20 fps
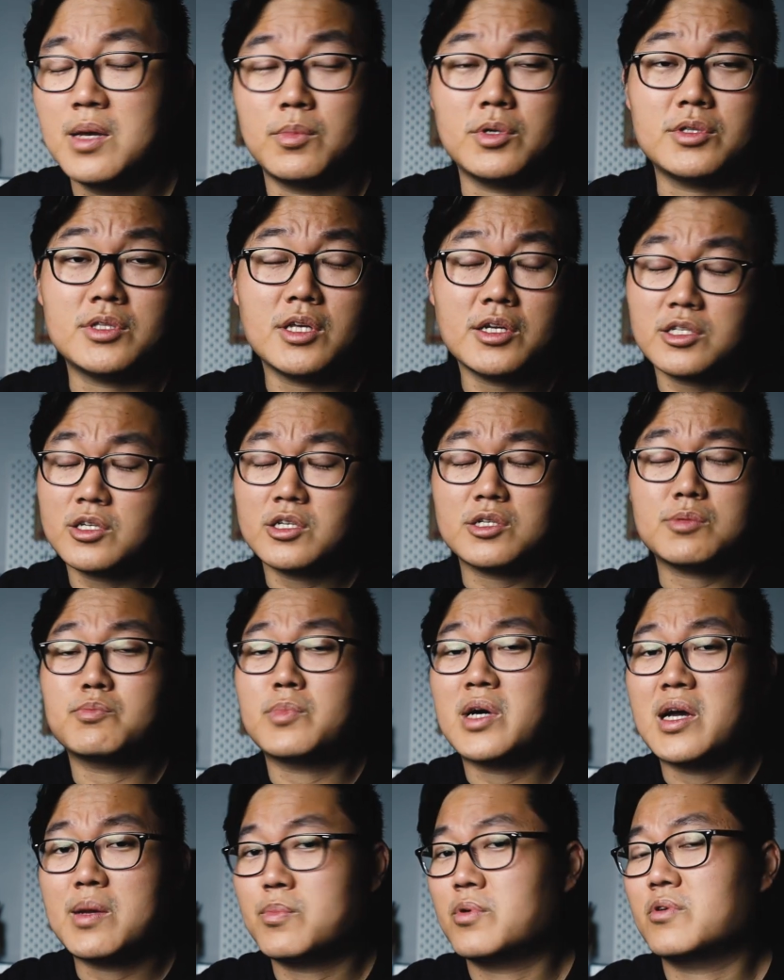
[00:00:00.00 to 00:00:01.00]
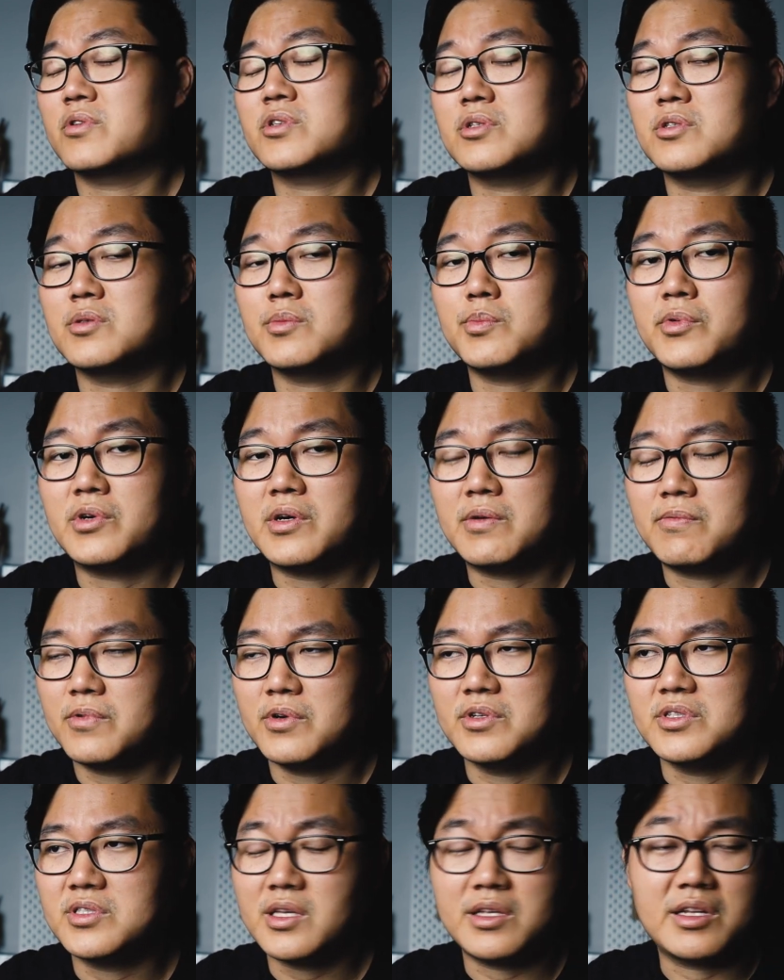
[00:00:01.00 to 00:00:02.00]
But that's just my personal
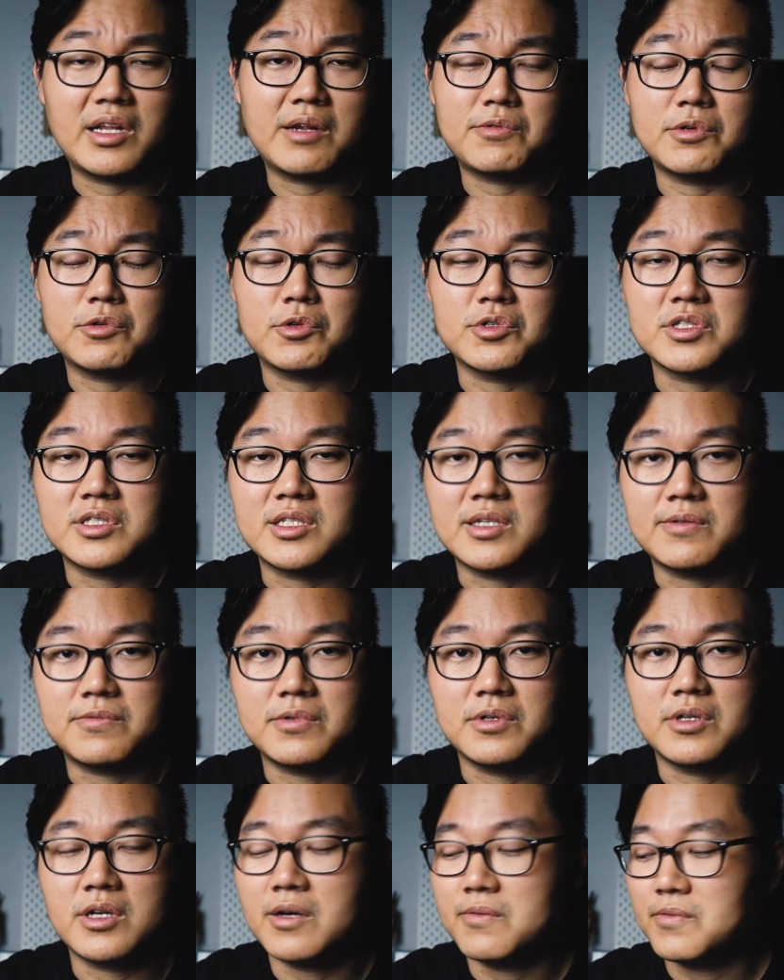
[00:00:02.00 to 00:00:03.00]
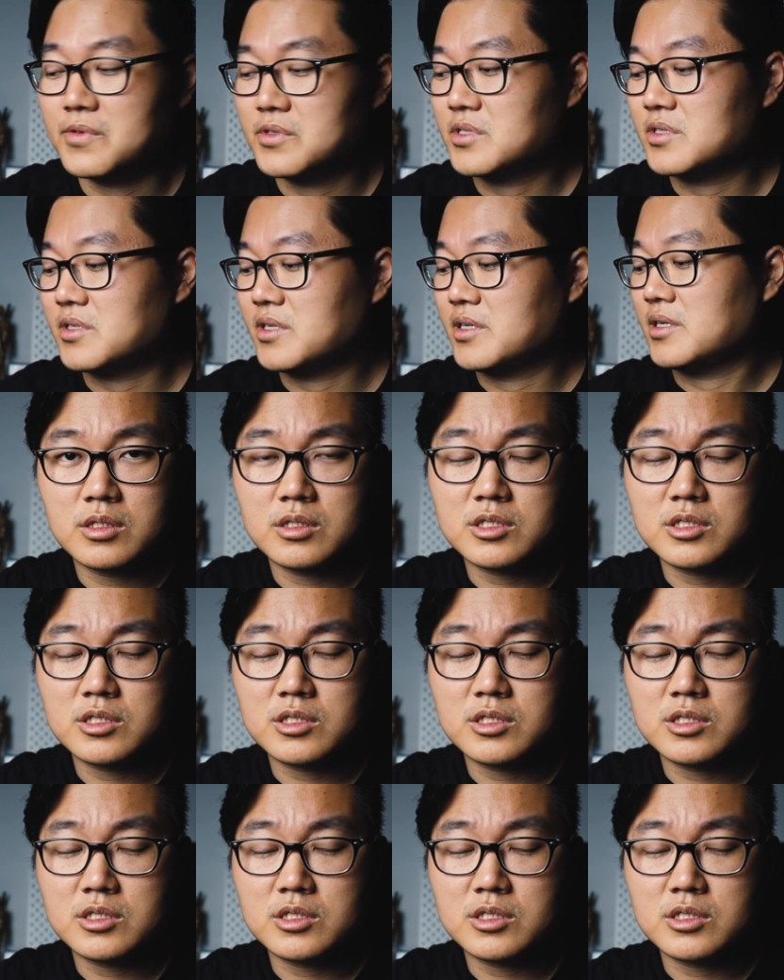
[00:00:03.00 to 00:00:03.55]
preference, and everyone's different, obviously.